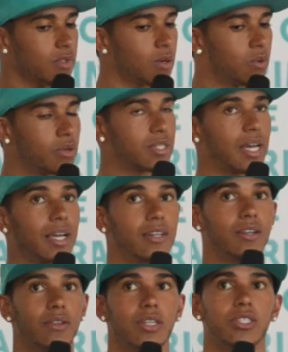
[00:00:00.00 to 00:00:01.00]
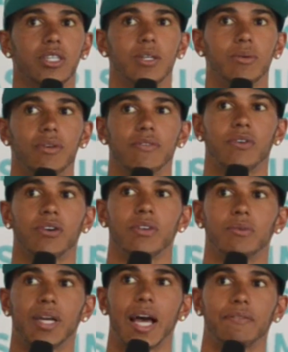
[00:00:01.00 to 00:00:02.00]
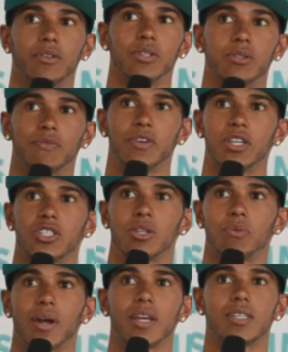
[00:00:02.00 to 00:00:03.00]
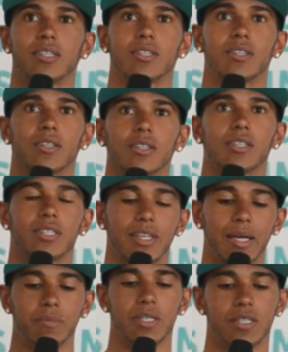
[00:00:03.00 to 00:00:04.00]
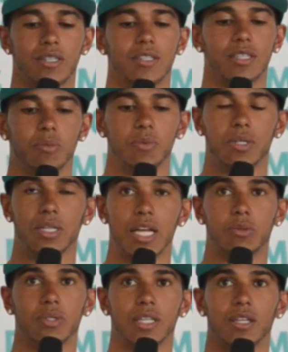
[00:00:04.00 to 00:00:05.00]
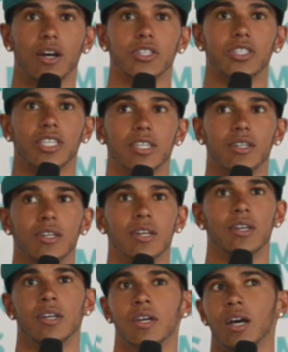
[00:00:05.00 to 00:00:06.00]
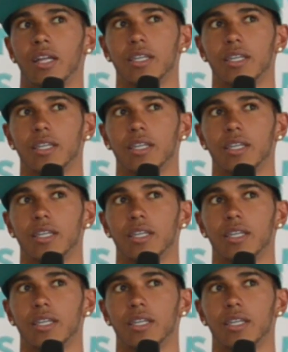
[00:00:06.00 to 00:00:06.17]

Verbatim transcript: we were saying, you know, this year we've only, we have to finish the race the same distance as we, as we did last year. I